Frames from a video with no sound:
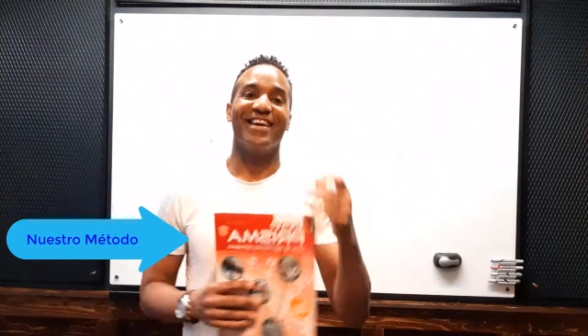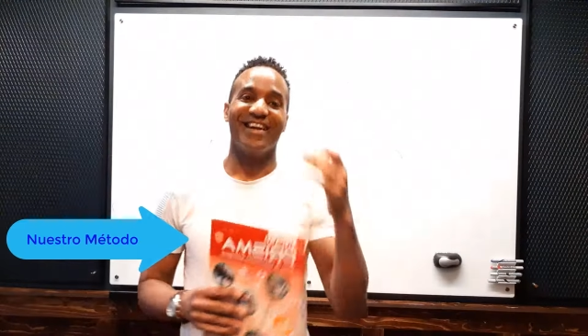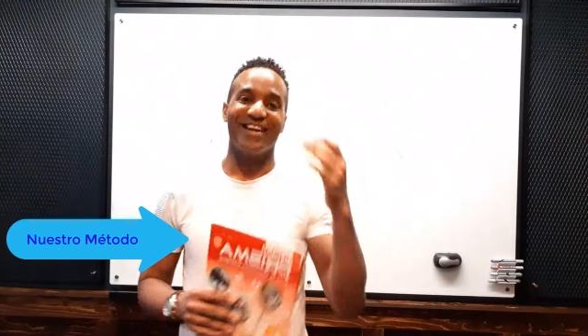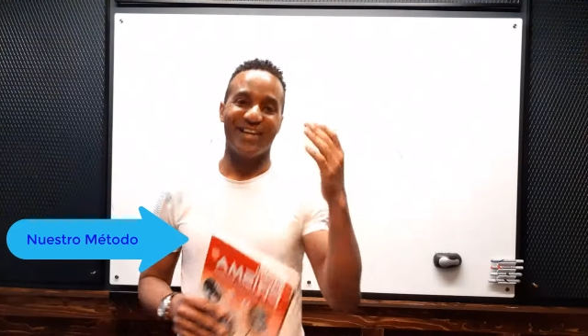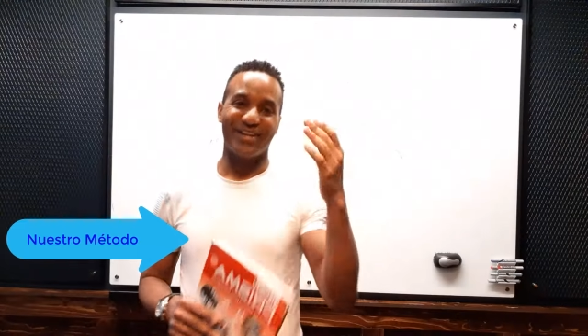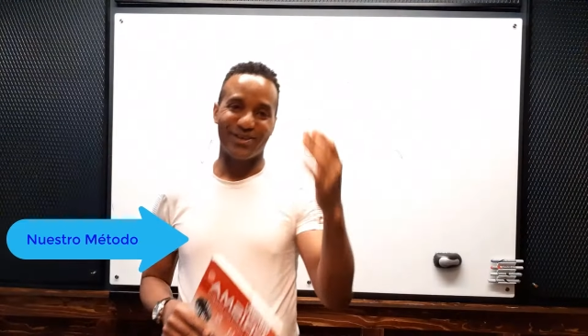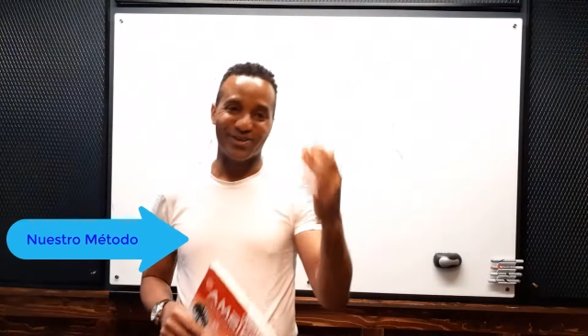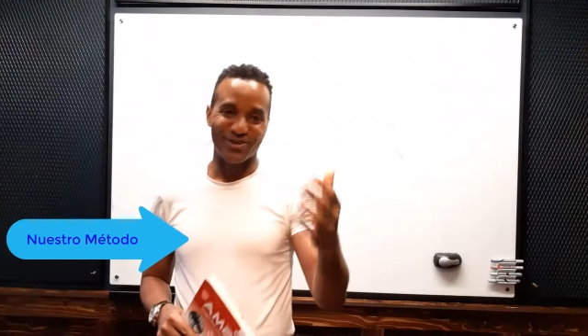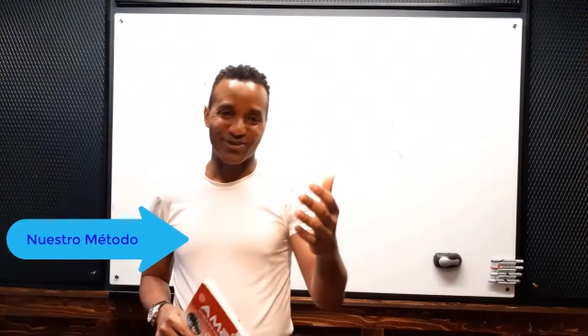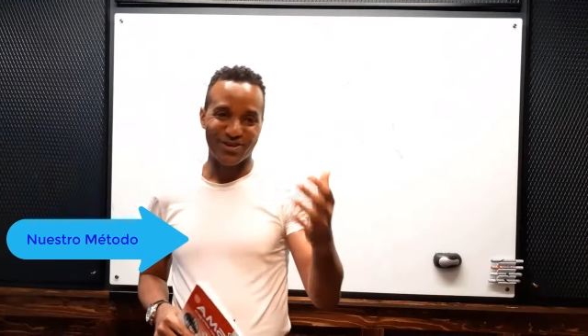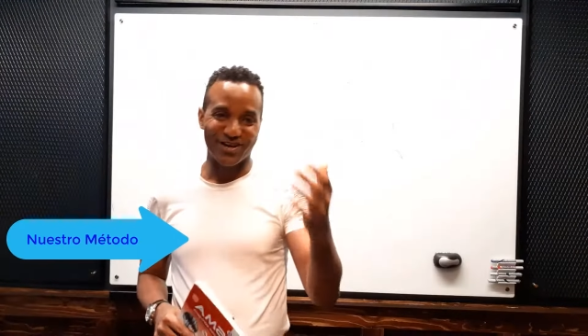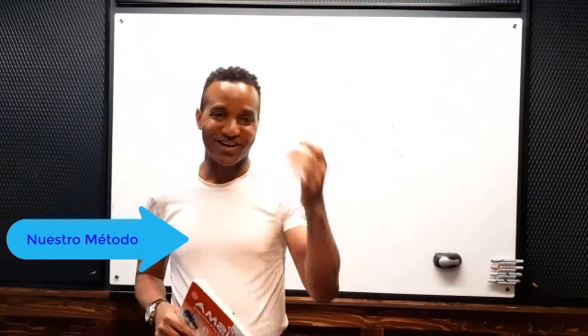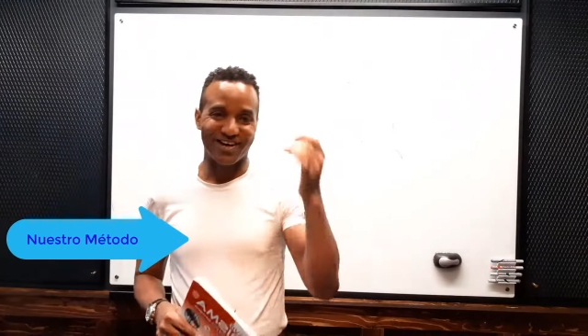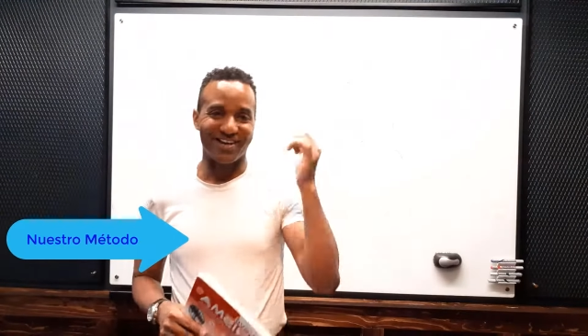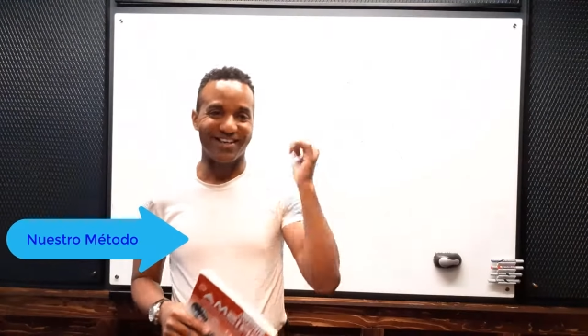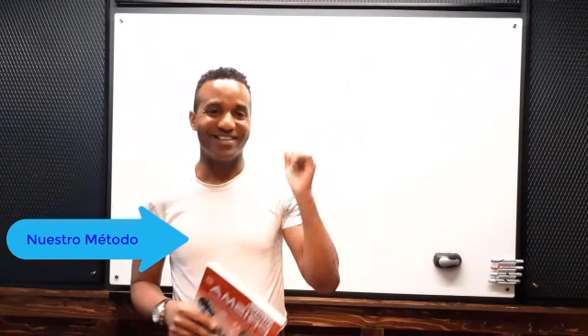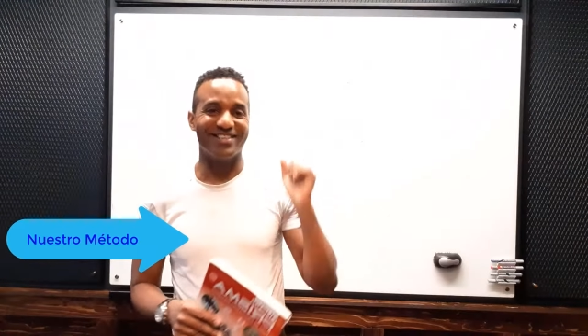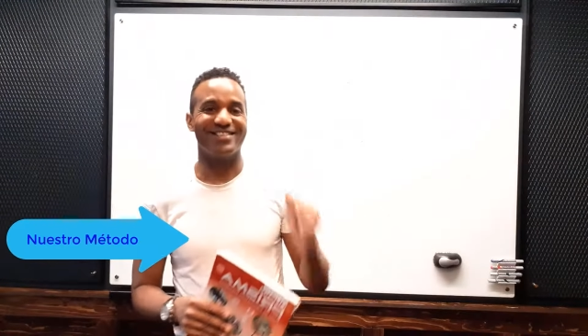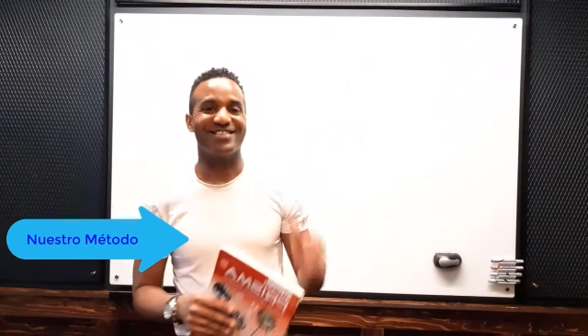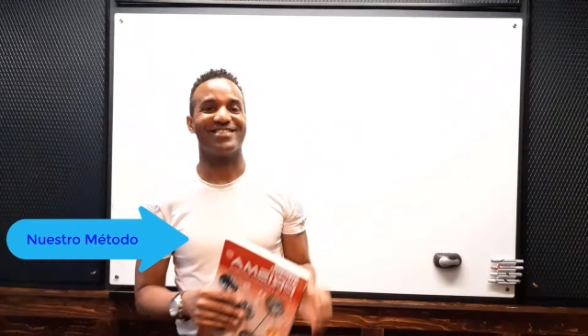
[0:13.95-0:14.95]
Hello
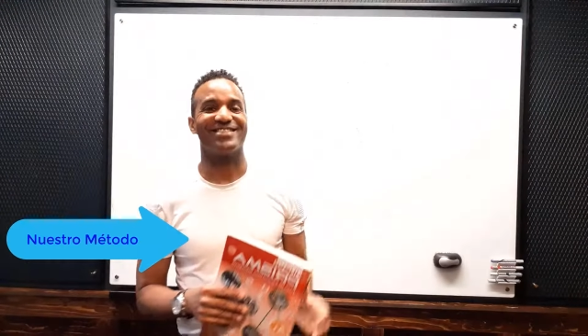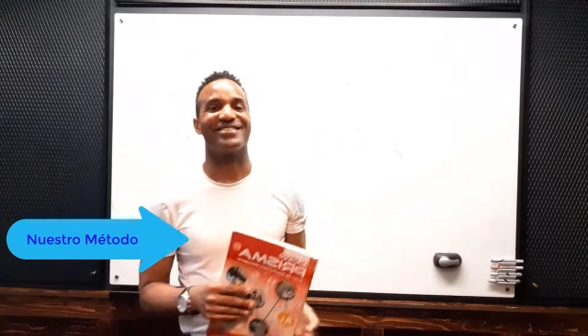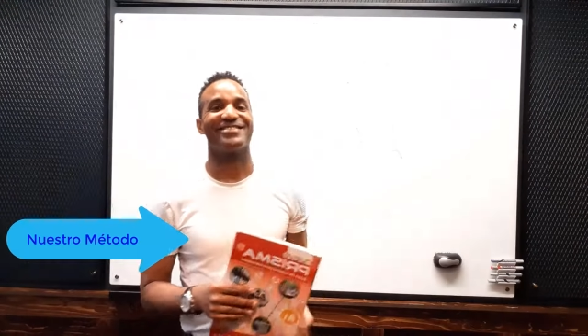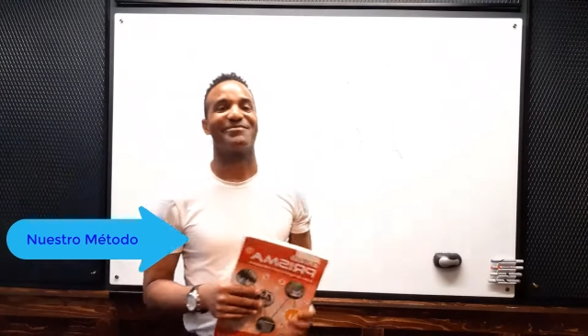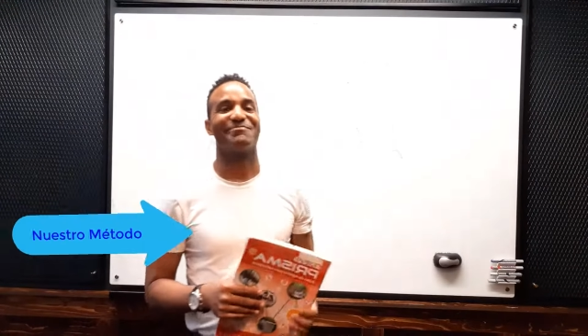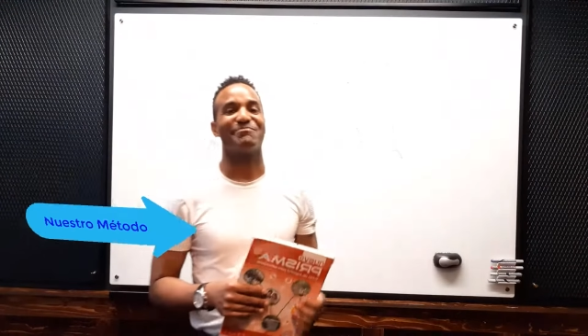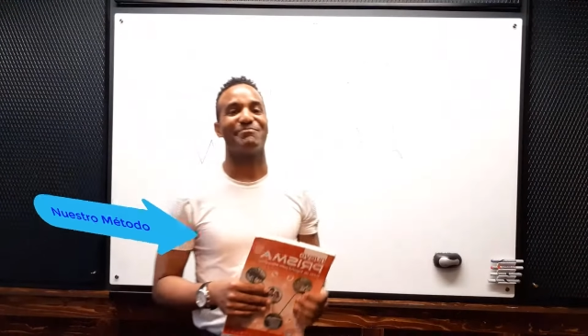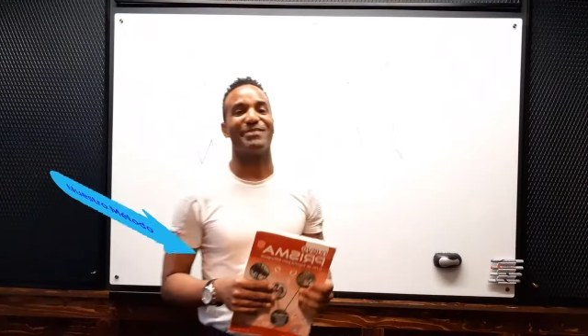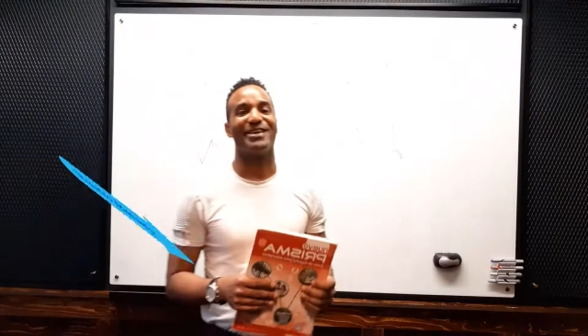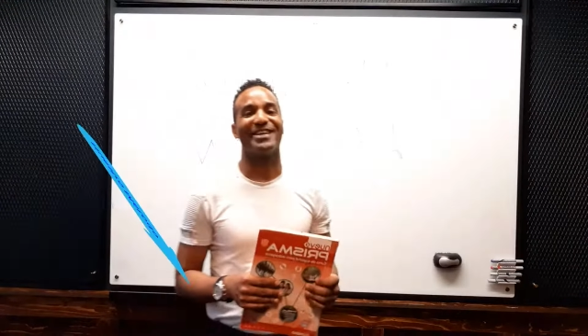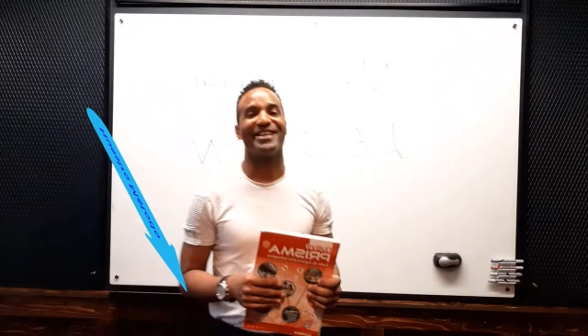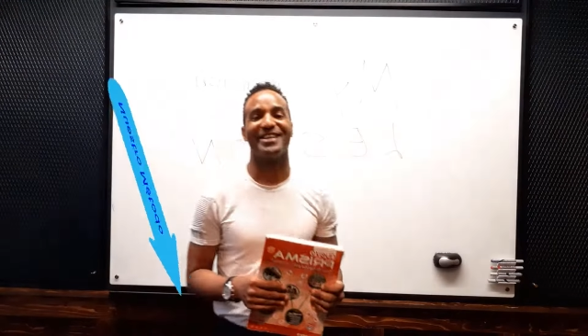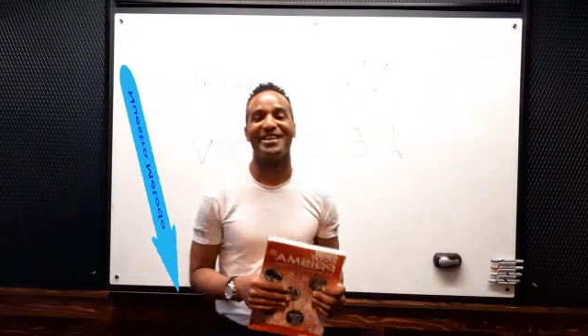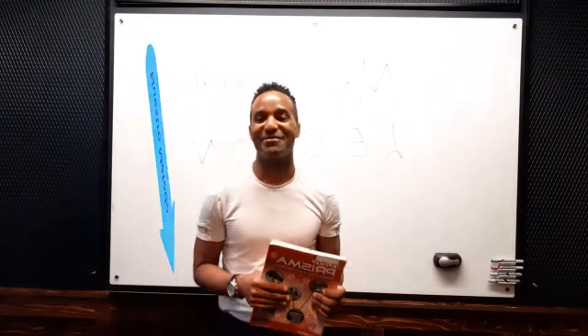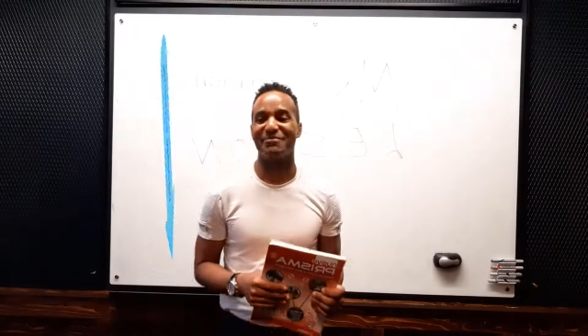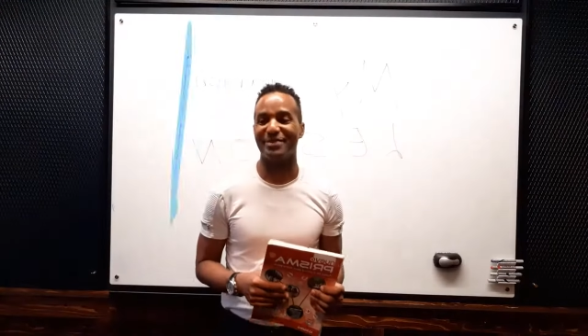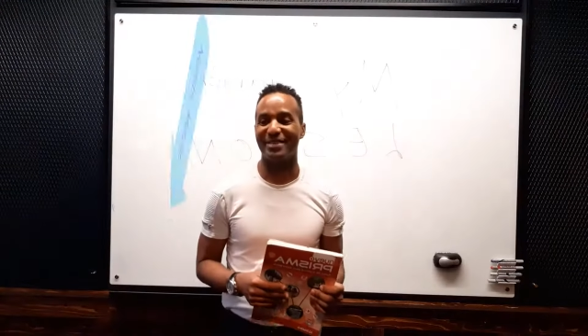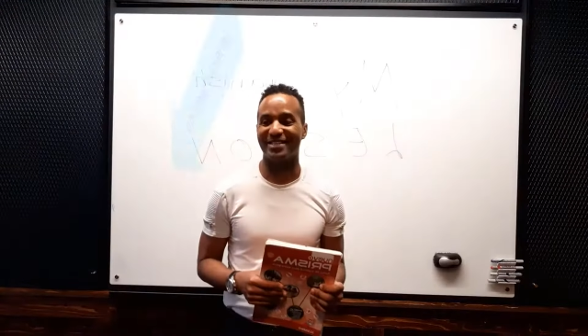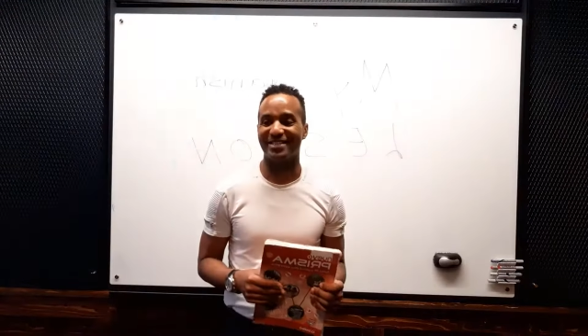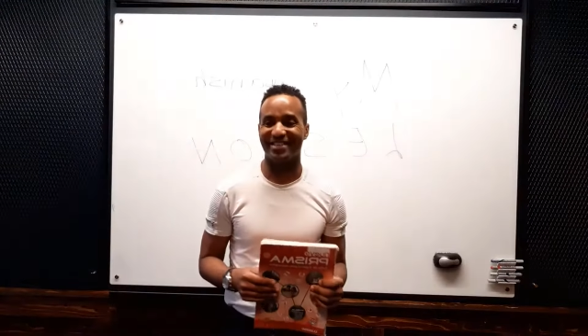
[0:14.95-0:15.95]
guys, my
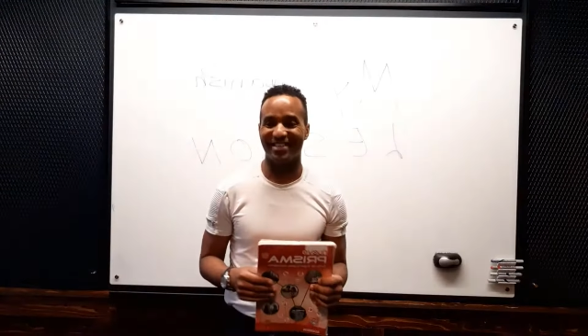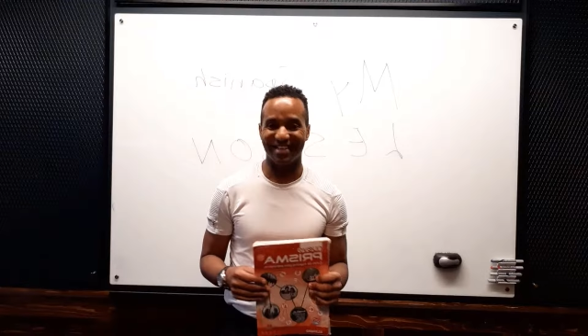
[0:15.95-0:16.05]
name is